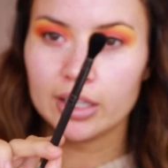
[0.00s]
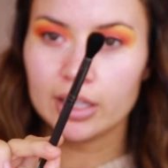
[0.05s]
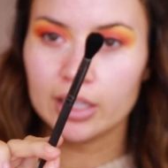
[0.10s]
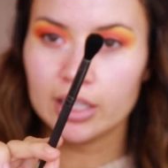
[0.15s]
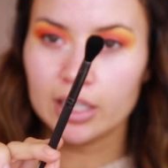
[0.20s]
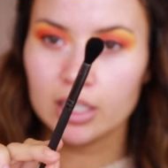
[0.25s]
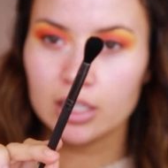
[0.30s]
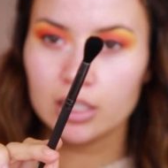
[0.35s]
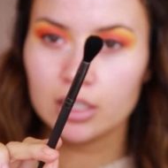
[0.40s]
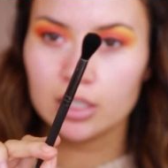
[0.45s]

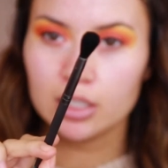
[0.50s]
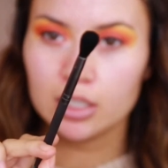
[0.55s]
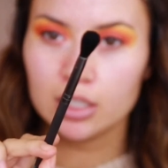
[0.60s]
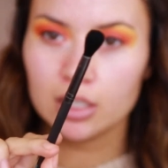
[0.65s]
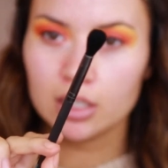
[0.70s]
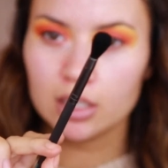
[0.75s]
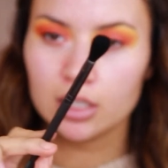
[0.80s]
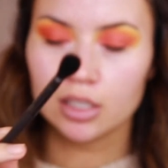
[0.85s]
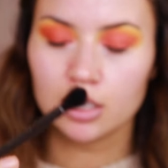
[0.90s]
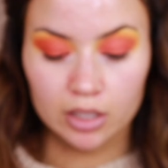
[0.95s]

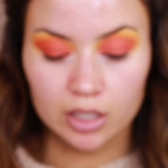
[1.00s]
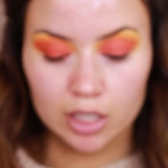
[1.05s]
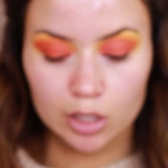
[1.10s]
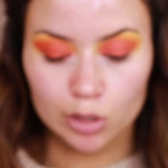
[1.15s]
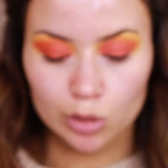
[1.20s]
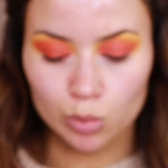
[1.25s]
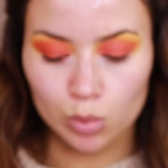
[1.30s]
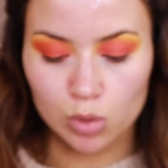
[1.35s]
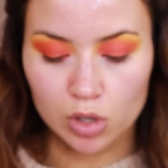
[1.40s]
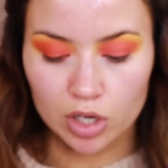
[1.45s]
this.
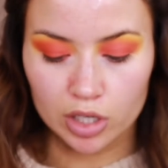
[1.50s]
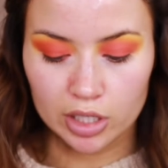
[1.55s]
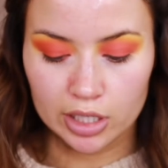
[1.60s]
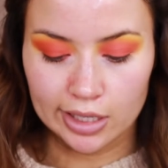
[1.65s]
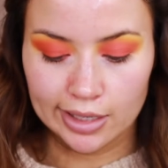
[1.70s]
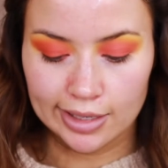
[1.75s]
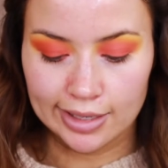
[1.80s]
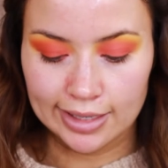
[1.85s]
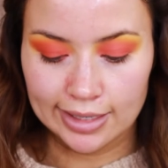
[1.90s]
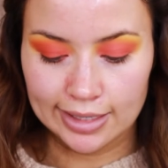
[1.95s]
This one
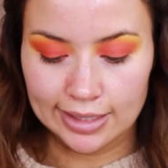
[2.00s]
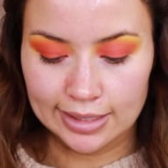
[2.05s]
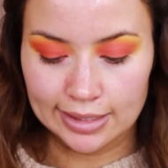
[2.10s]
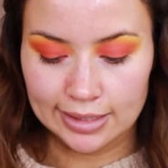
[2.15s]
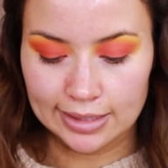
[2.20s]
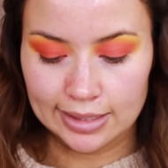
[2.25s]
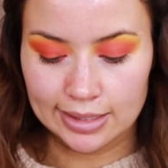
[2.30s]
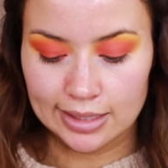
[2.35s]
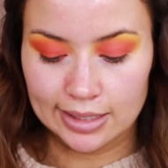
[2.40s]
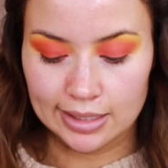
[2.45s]

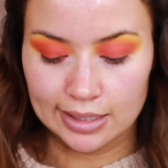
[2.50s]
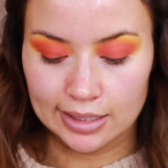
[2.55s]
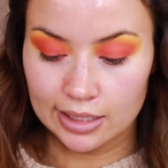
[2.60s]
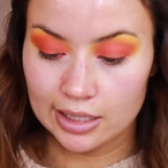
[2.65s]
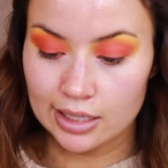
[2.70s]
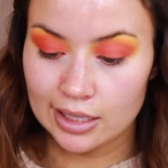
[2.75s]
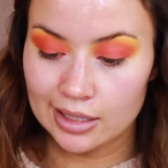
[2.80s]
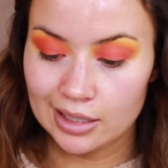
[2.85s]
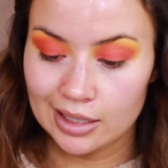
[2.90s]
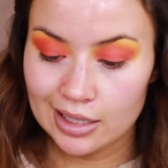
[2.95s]
is
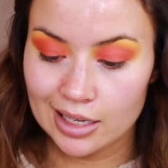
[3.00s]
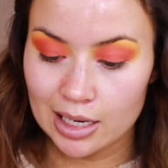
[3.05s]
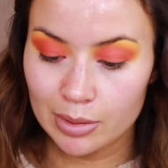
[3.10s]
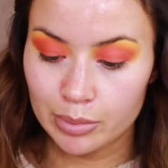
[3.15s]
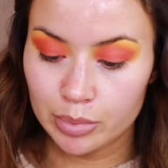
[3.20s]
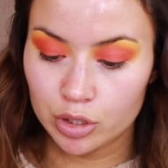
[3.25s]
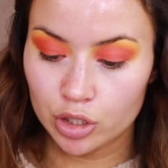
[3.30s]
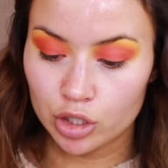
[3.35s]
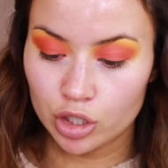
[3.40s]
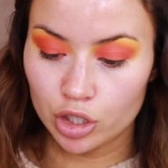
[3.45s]
the
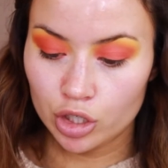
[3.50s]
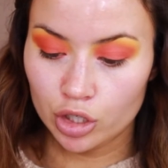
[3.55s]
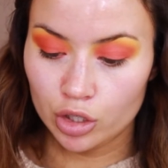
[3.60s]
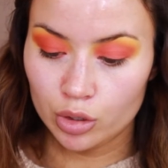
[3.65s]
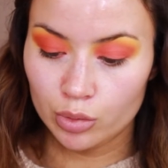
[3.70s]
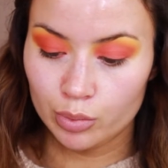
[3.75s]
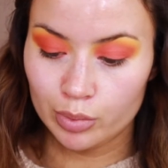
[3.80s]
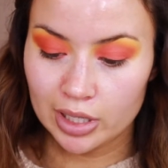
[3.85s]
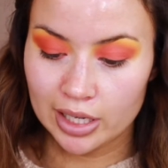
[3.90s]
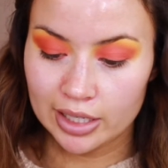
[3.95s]
Lab
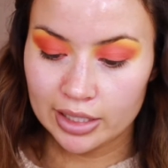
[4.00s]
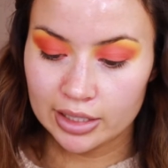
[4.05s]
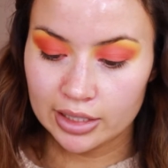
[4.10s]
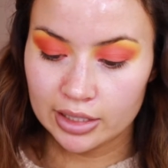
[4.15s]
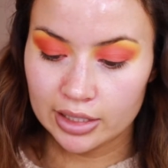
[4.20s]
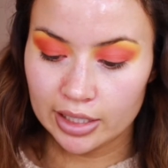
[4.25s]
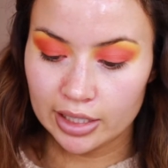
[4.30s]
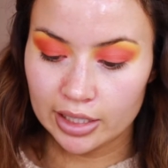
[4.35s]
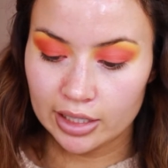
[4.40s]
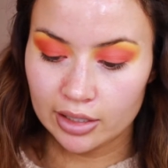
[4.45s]
2
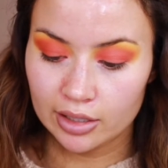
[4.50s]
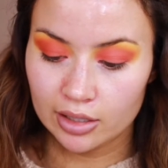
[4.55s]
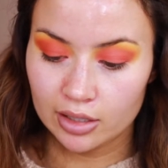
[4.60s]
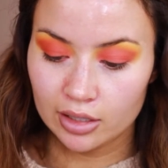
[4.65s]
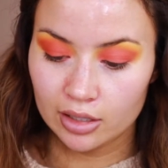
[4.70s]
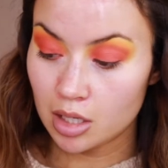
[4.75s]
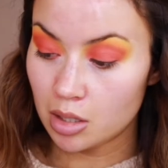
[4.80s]
blending